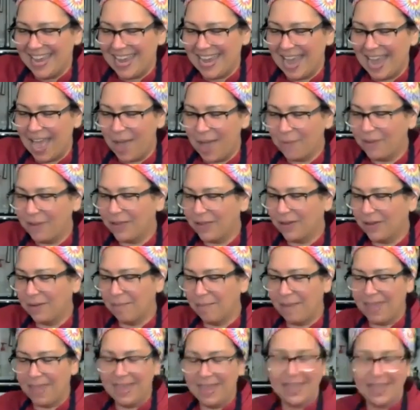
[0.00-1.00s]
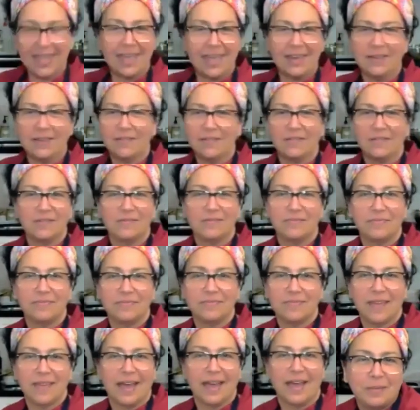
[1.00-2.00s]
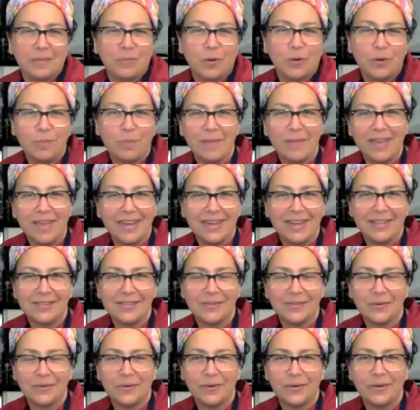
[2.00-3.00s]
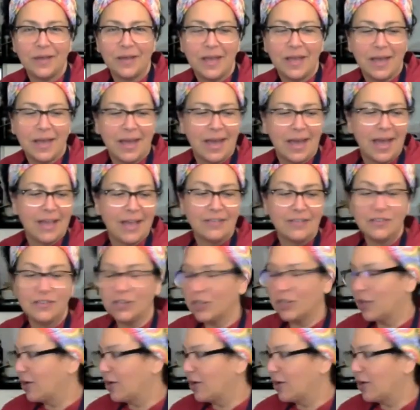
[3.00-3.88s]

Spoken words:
Now we're gonna bake it 15 more minutes or as